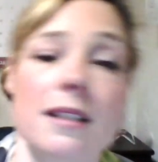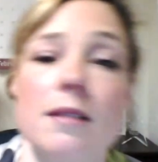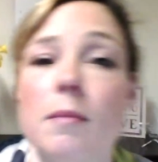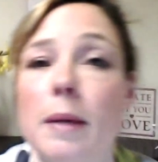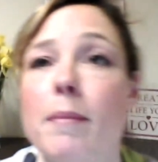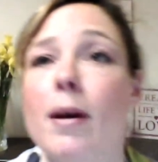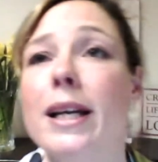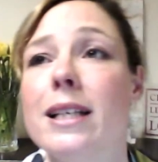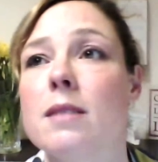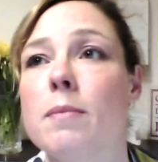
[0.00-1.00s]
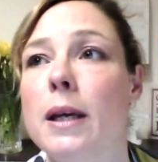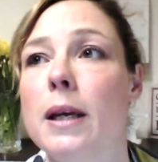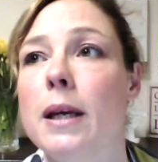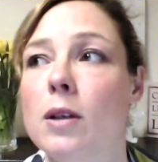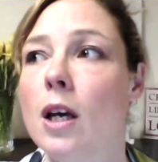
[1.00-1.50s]
in my mind as
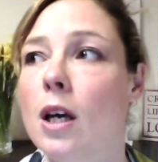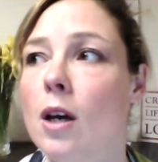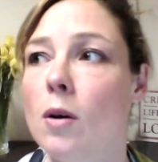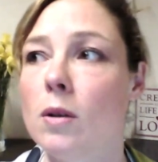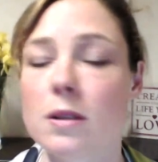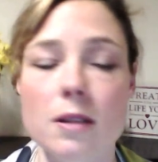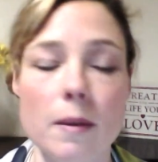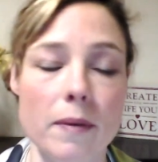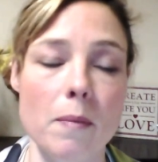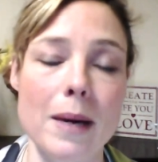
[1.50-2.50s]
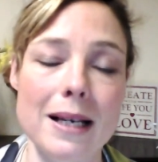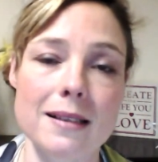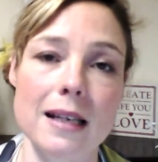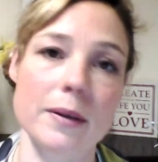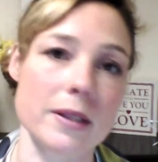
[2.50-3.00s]
being some of the
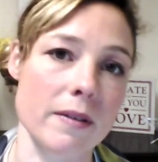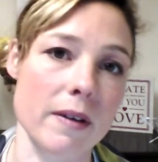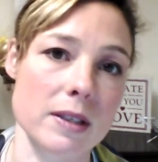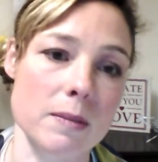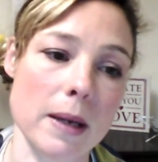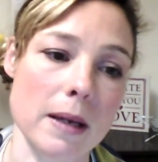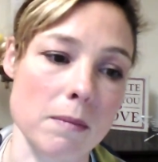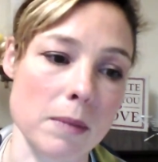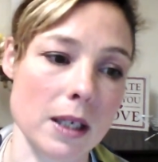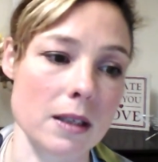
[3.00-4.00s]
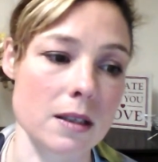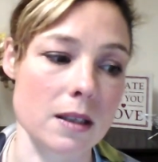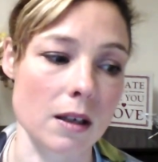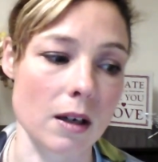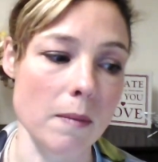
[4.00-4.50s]
best hours I've ever spent, because
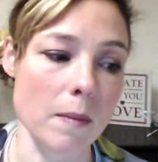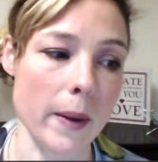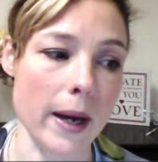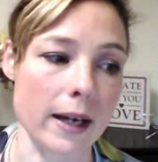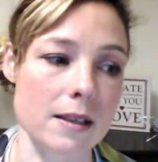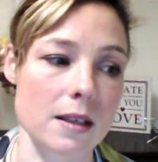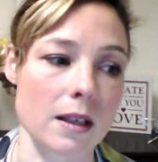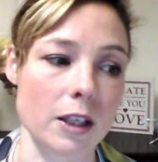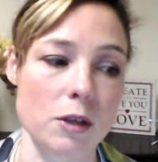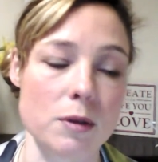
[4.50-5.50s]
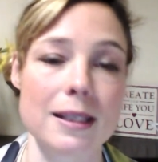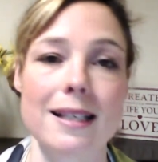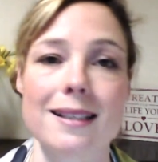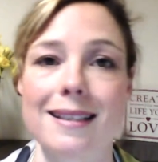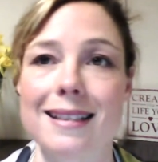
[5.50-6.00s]
the impact that you see as a